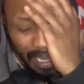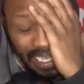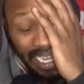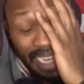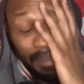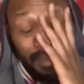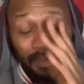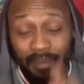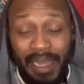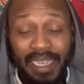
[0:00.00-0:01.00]
United
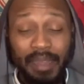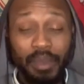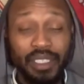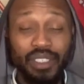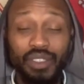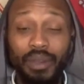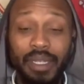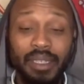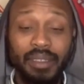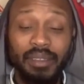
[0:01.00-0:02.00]
man, them are just
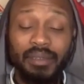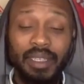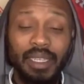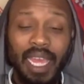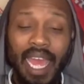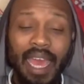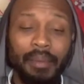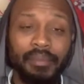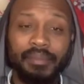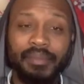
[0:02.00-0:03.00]
going
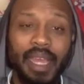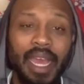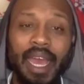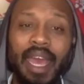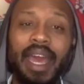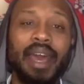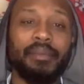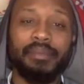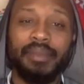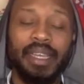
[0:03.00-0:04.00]
ham,
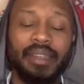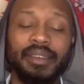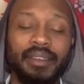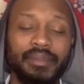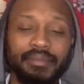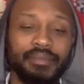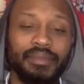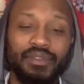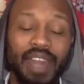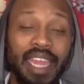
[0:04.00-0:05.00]
and
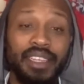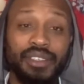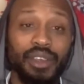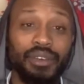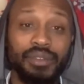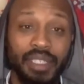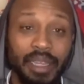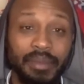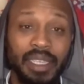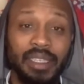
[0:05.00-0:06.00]
rightly so. Do you know
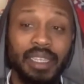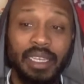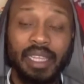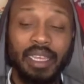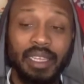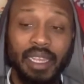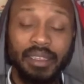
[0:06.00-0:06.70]
what I mean? They.